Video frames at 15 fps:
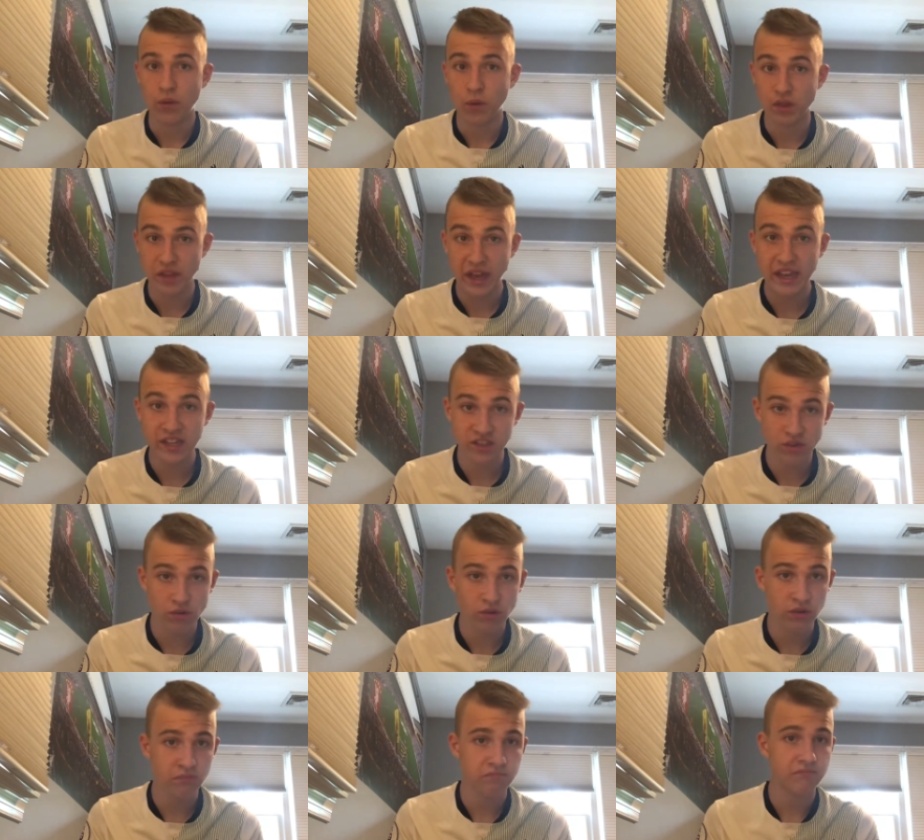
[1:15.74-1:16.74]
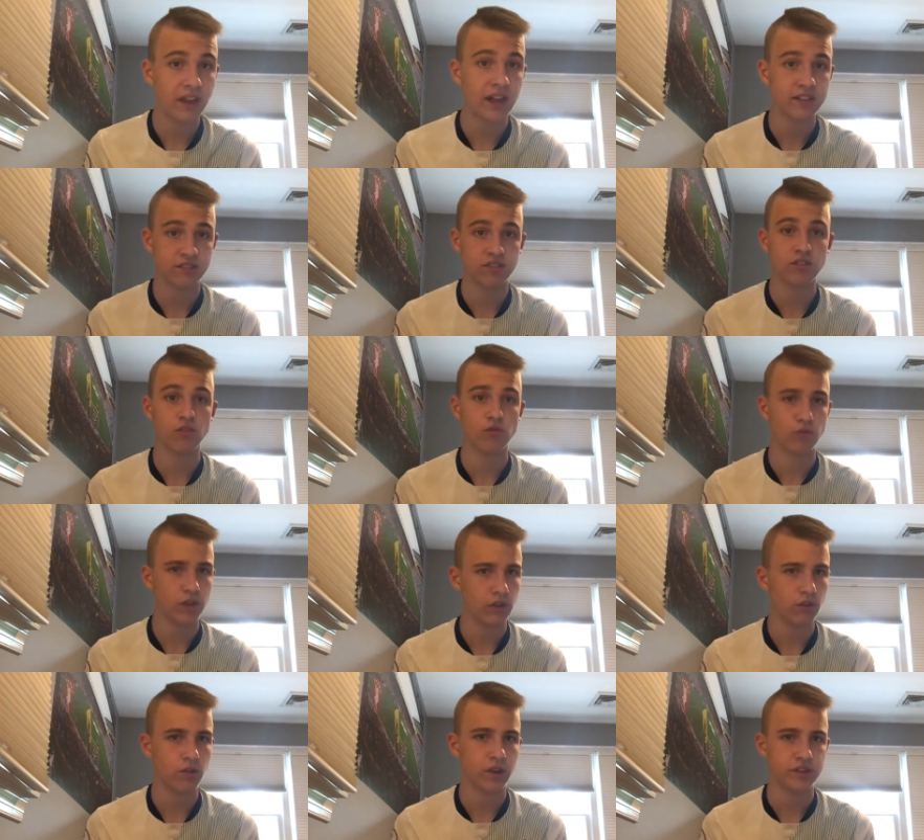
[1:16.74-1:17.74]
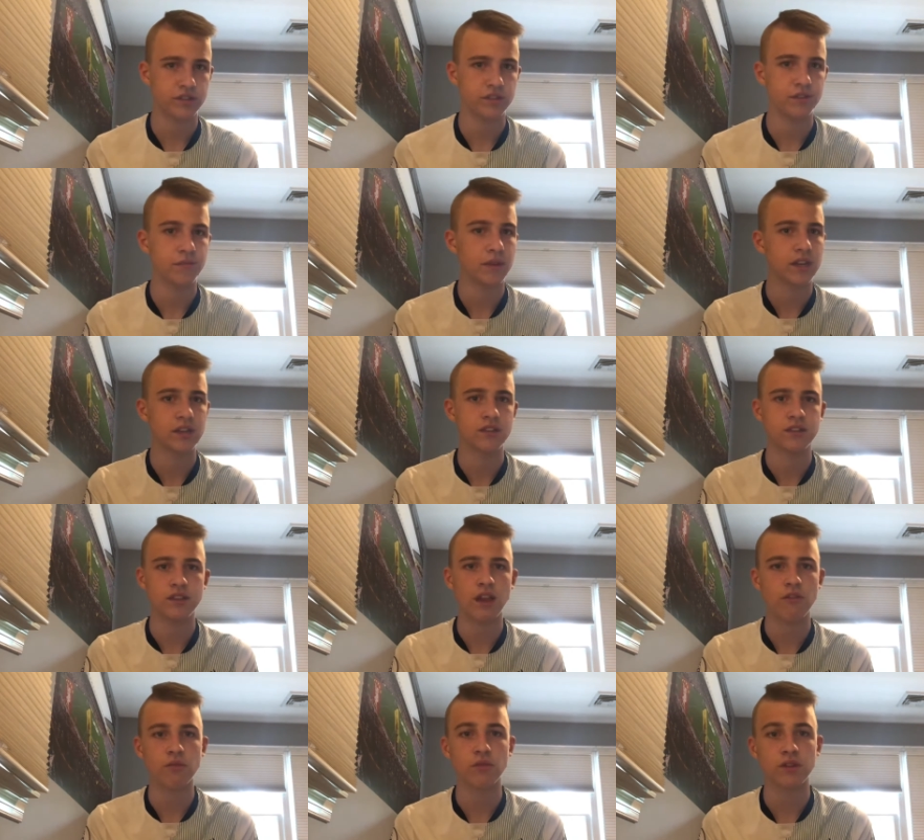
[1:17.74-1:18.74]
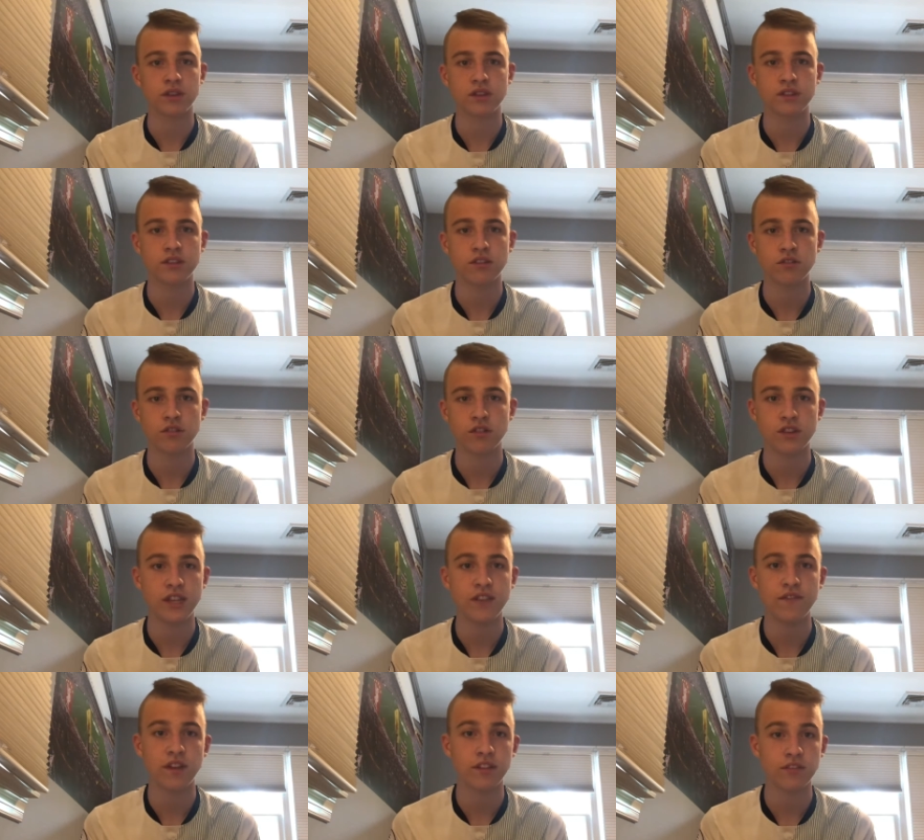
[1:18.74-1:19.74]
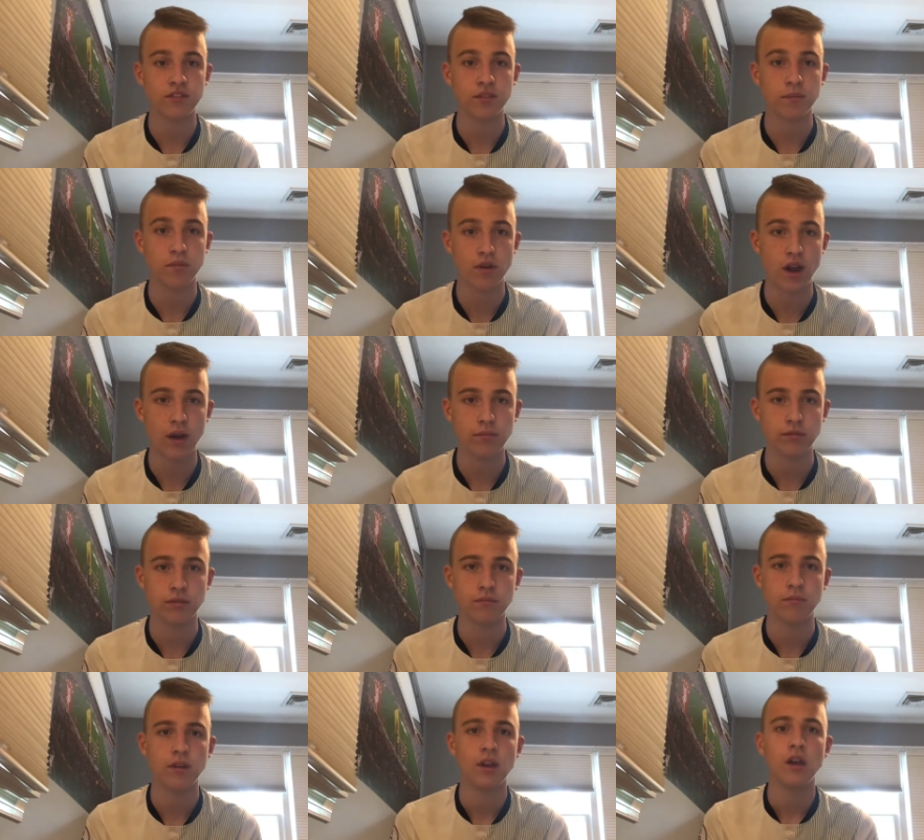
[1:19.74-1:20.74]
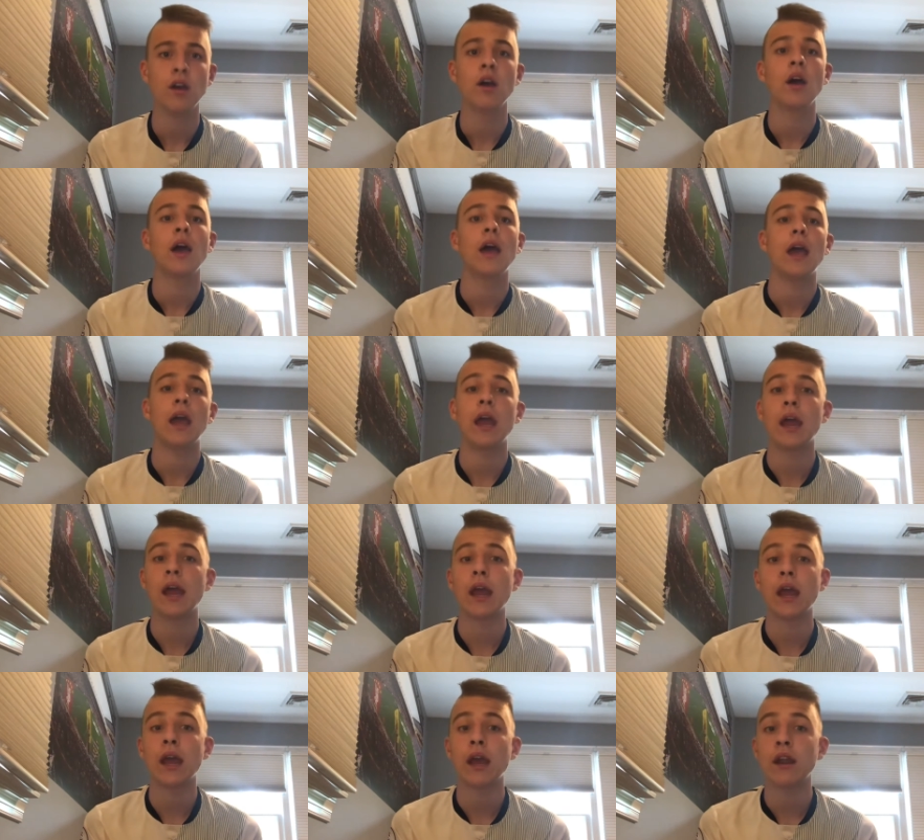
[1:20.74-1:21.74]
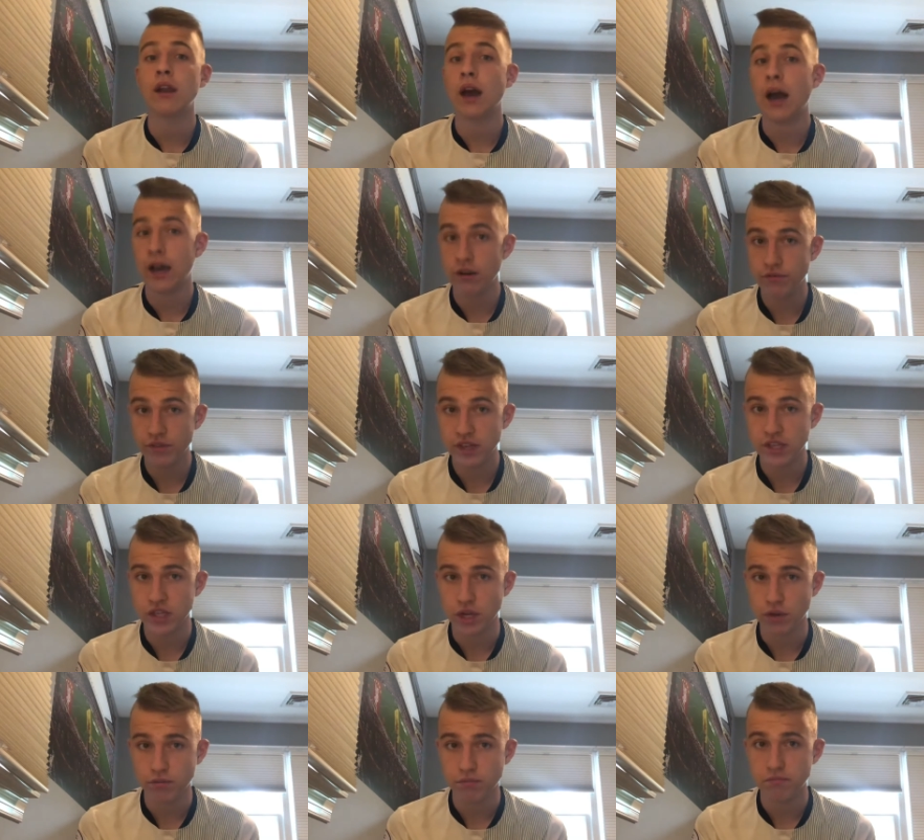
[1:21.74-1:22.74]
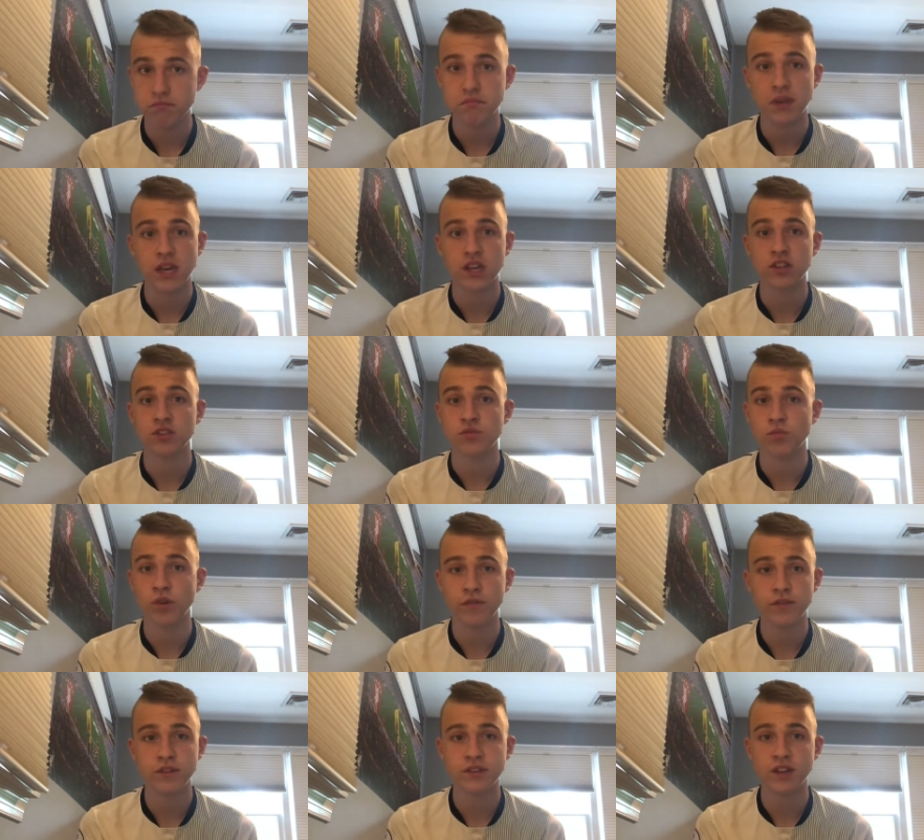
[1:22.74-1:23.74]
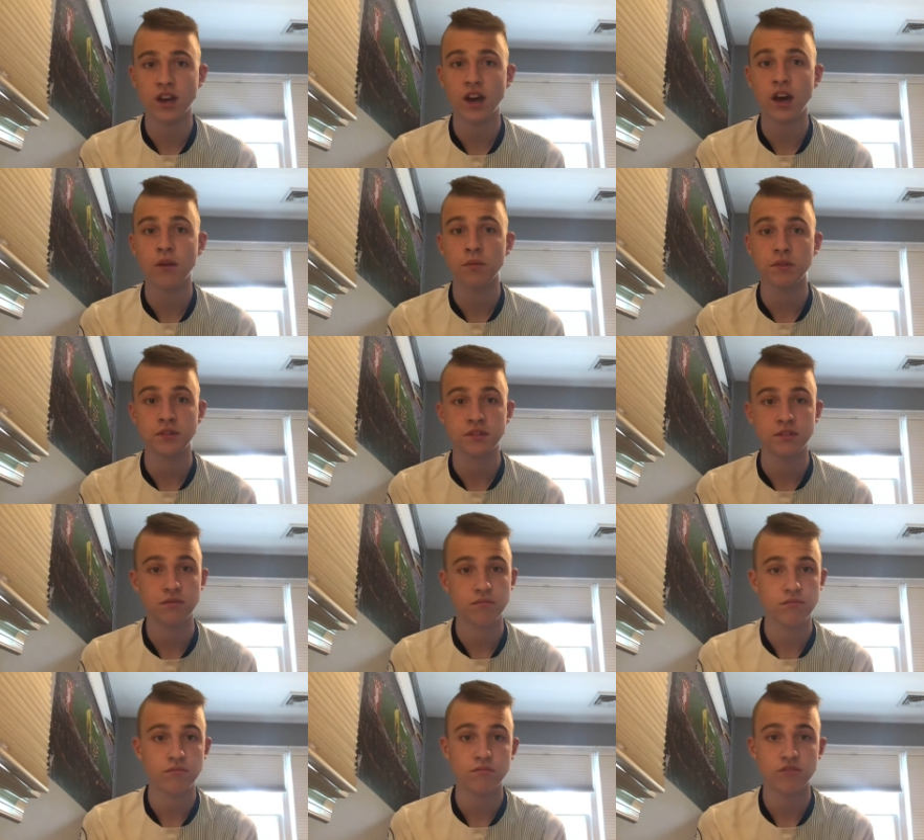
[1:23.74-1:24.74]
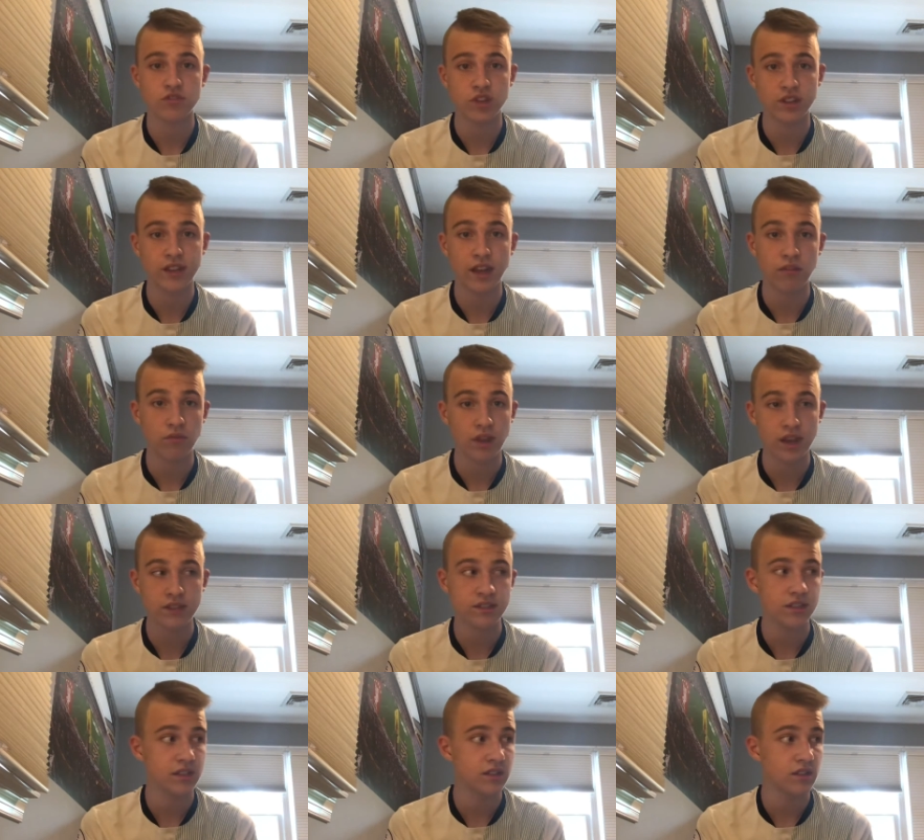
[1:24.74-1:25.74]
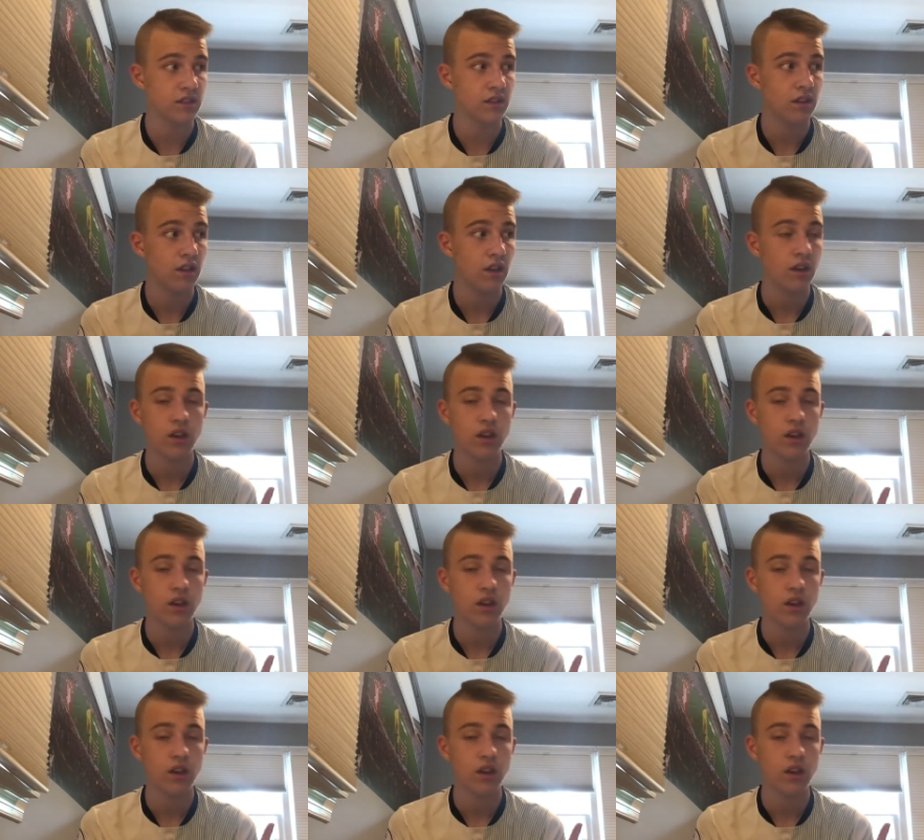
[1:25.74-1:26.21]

will they score? That's the real question because everyone considers our defense the problem. And I don't think so because Wilfried Zaha was shut down last season.